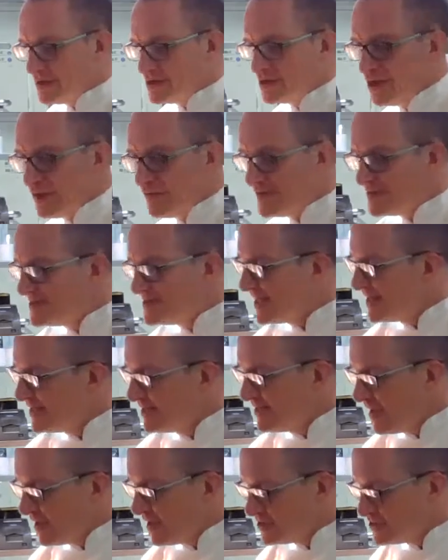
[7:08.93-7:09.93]
going to start the
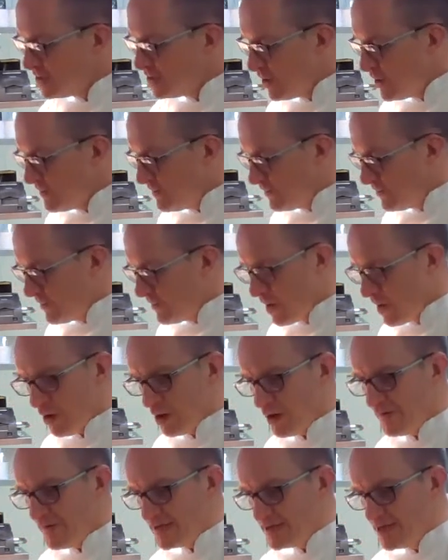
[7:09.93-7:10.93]
salad now. So a
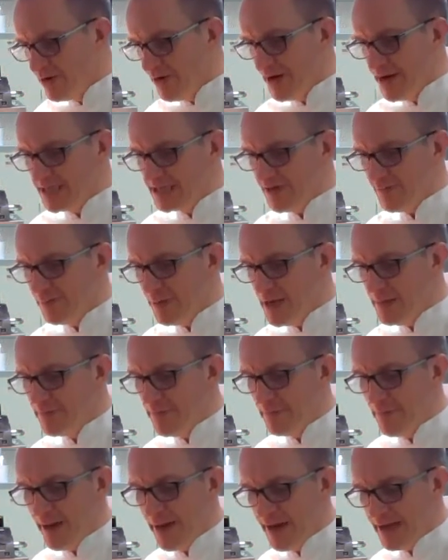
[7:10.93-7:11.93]
lot of these ingredients are
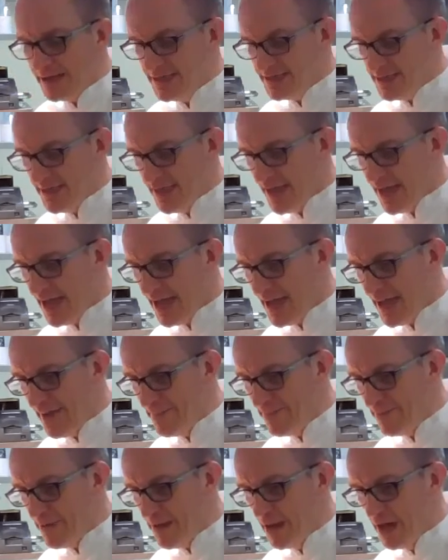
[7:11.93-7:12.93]
pre-prepared,
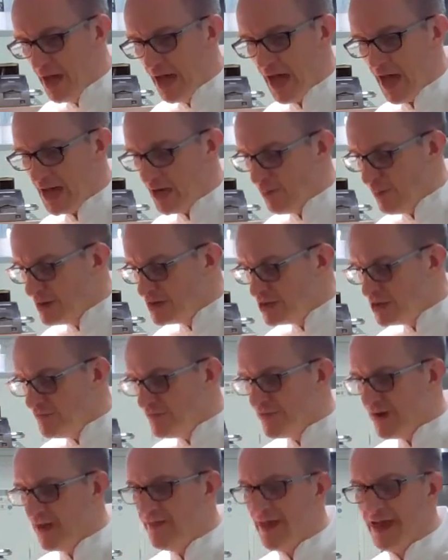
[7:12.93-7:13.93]
and once
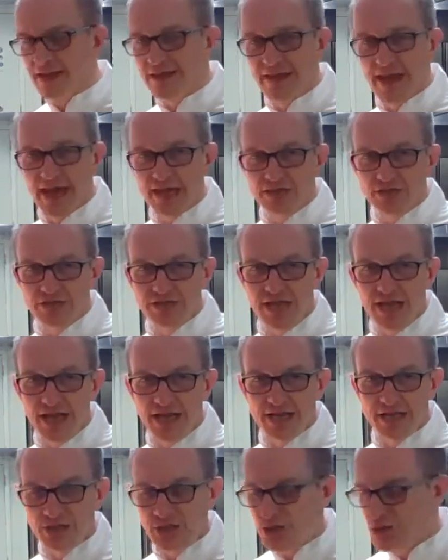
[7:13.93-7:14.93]
you've done that, the actual
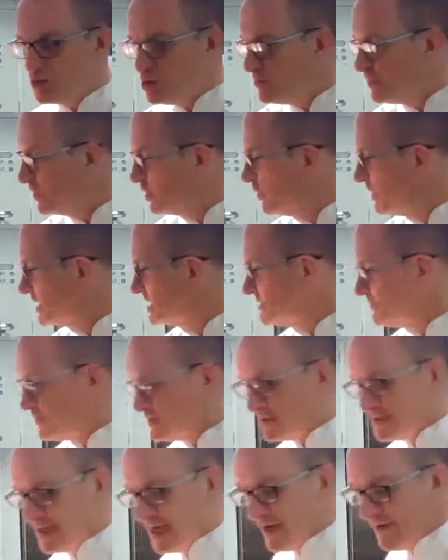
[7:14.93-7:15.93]
salad is super quick to
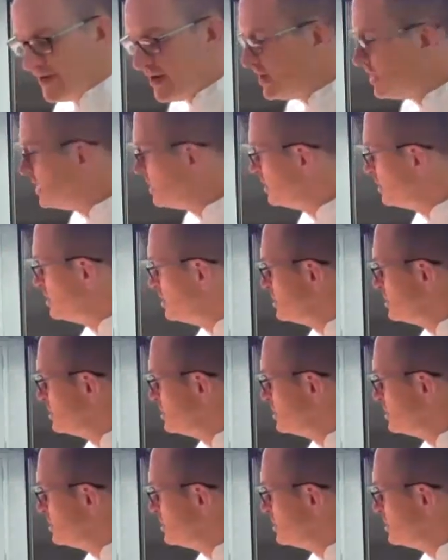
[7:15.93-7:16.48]
put together.